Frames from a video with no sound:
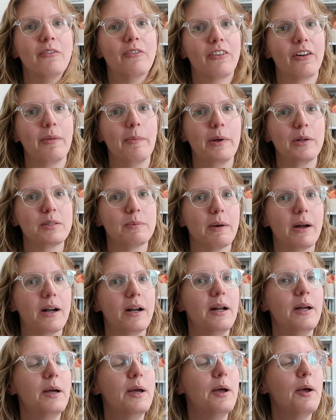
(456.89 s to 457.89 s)
for the most
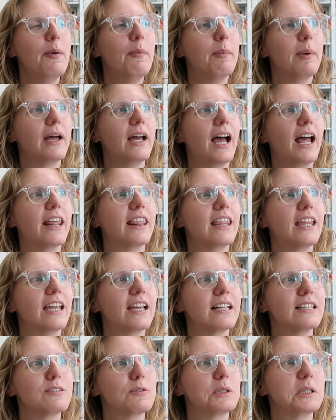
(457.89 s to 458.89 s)
part. But I
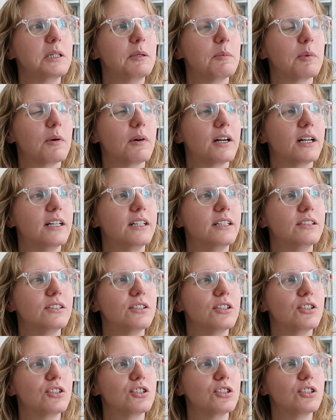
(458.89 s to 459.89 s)
think it's really important
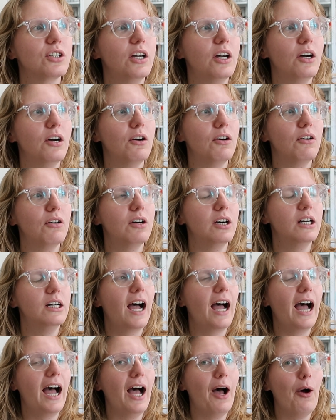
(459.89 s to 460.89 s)
to show
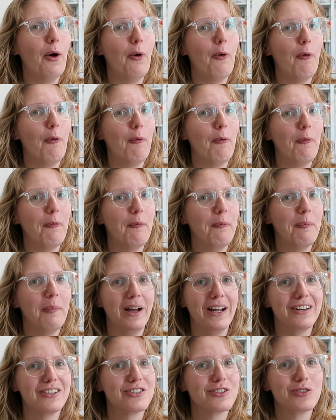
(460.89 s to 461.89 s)
how
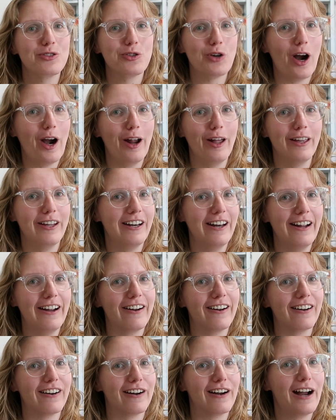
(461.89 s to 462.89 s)
much trial and
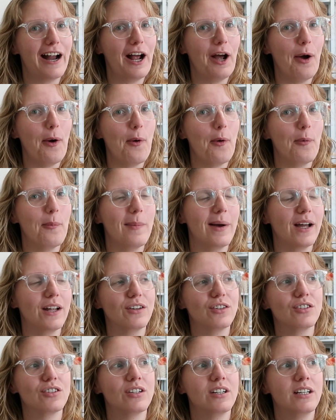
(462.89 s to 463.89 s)
error, how
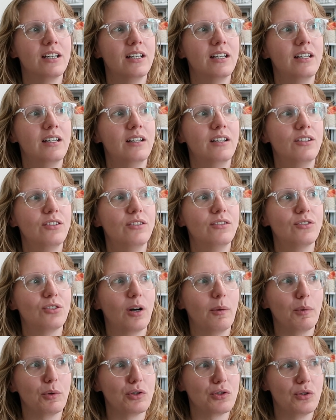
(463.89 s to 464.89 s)
much
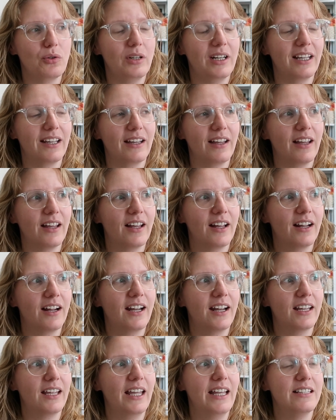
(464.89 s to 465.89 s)
troubleshooting
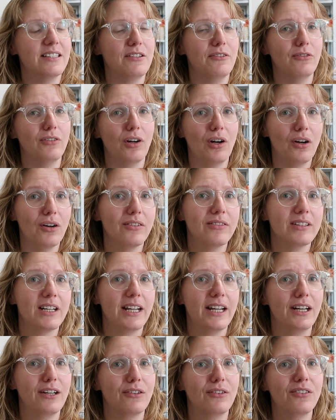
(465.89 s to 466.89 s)
is involved
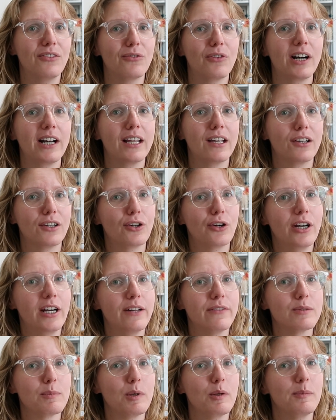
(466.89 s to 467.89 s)
in running a
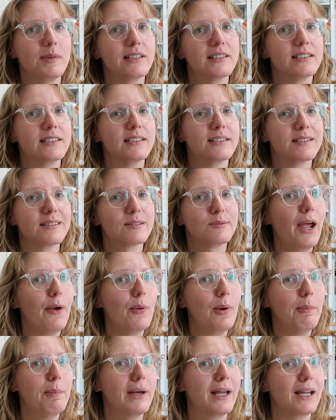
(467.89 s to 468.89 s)
creative small business. I
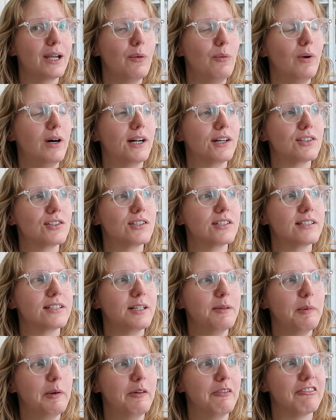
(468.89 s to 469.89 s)
went back and watched
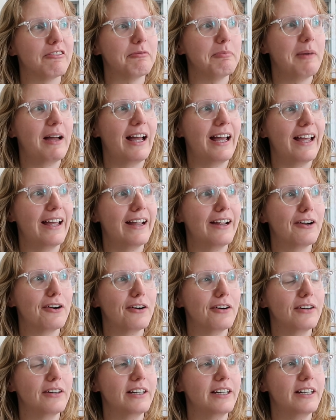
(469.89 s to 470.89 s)
some of my
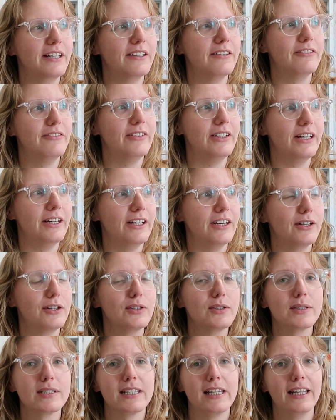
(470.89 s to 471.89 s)
early
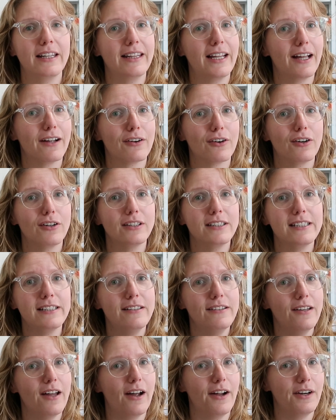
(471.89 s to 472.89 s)
videos, and that girl
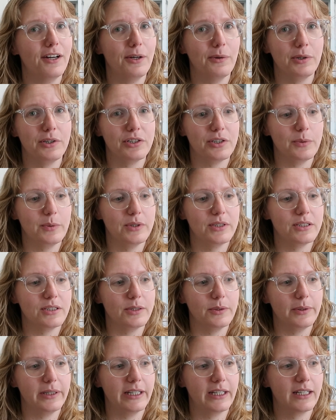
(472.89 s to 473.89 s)
did not know what she was
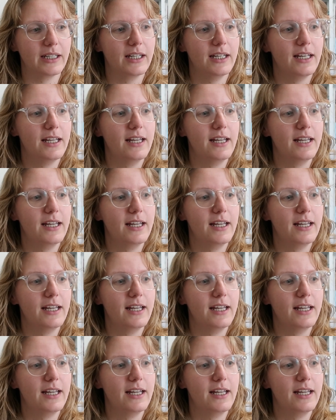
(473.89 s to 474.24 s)
doing.